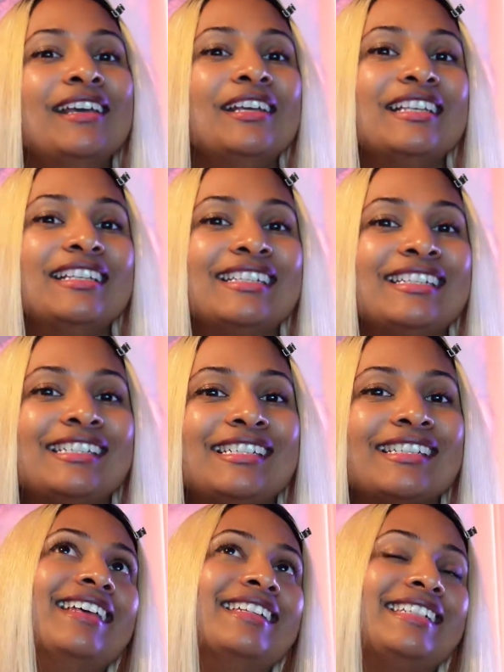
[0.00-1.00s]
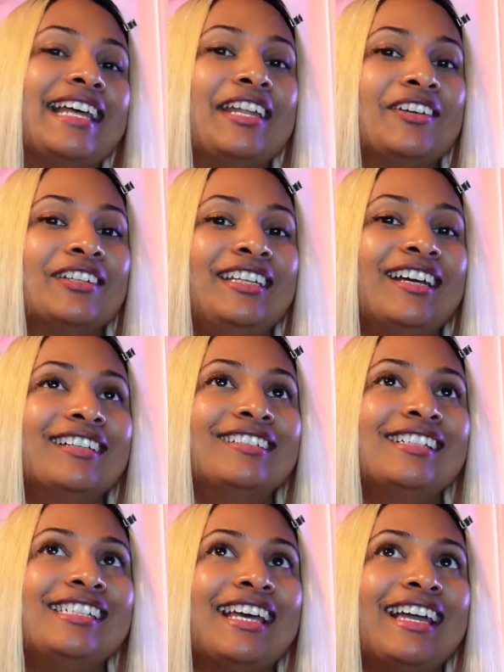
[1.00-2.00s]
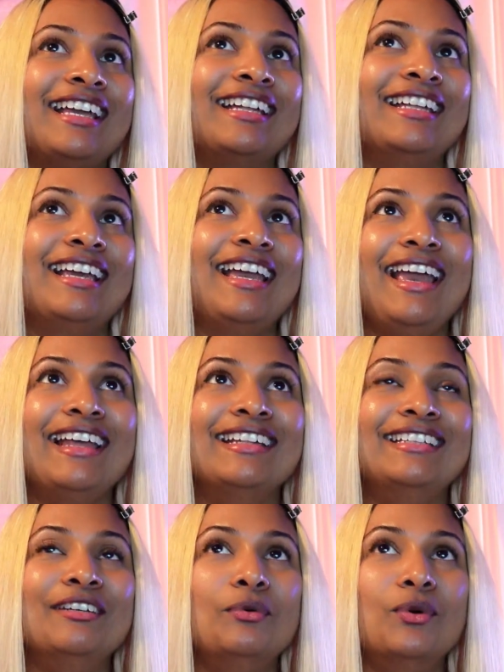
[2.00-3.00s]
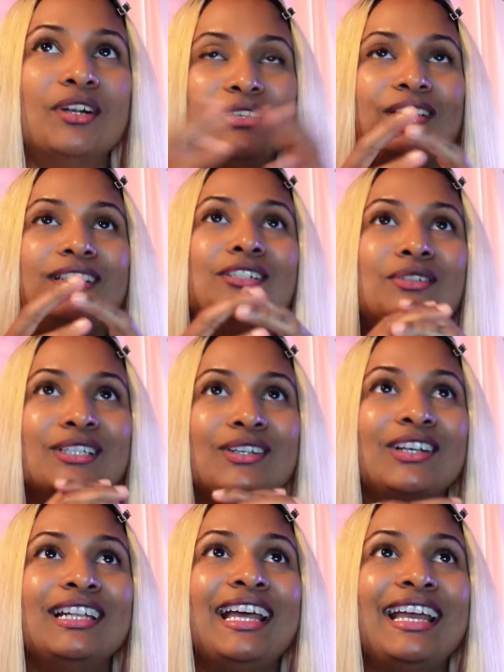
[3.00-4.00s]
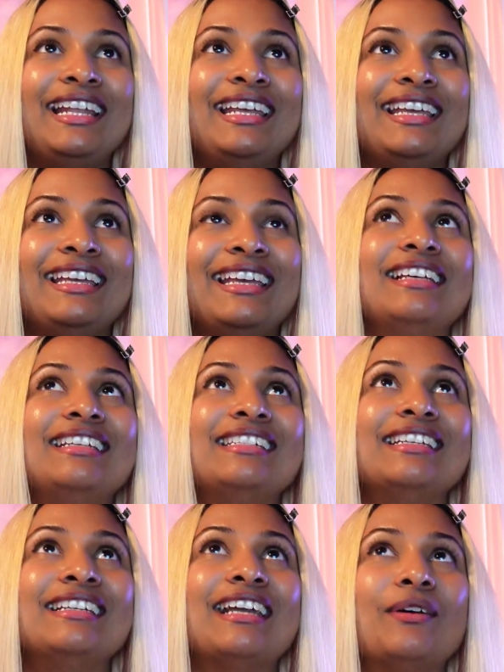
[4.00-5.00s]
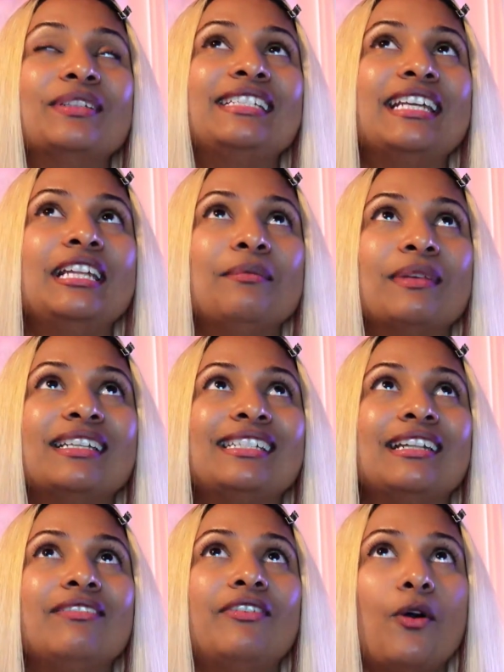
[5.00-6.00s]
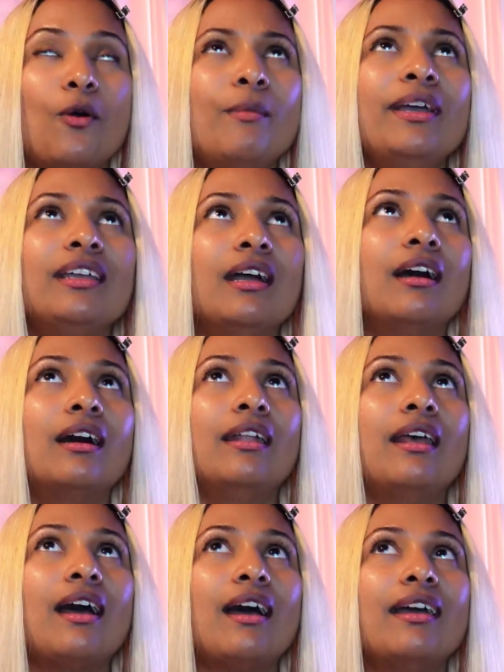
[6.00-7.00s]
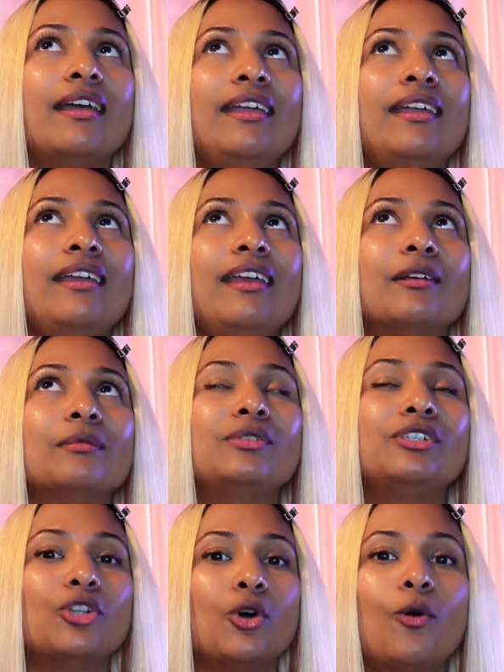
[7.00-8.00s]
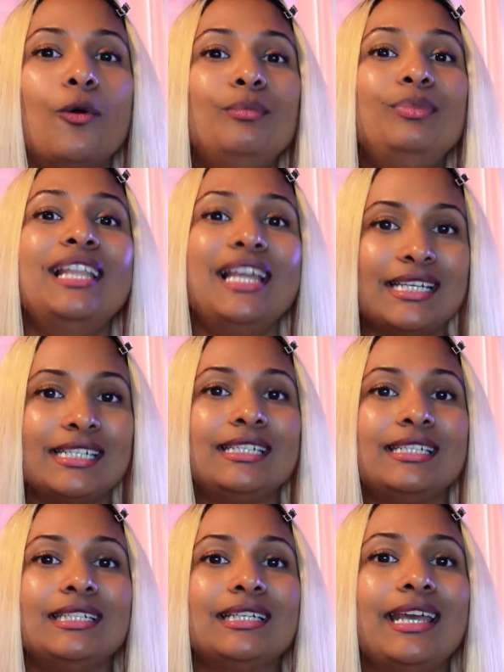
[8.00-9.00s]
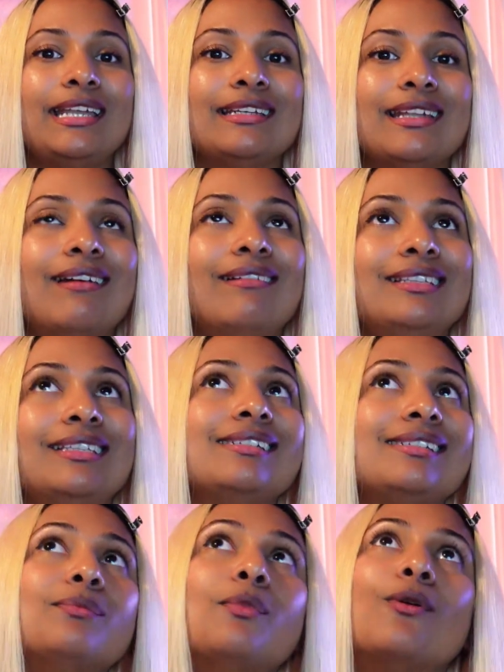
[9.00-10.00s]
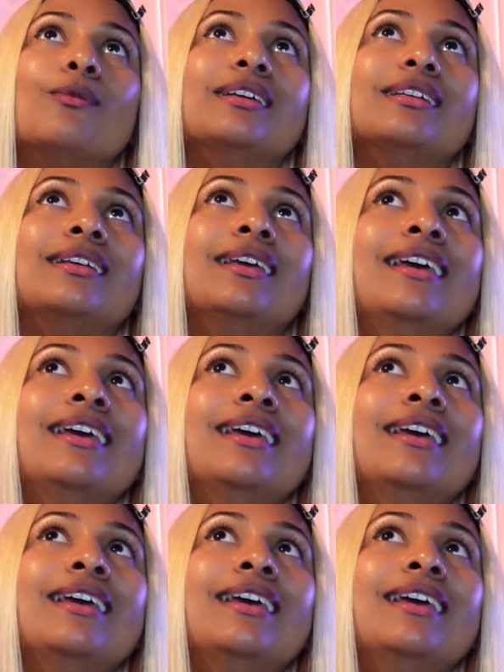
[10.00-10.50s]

is standing on the other side, and the worlds were colliding. Realizing, I was telling myself, oh my god, I am so blessed right now in this moment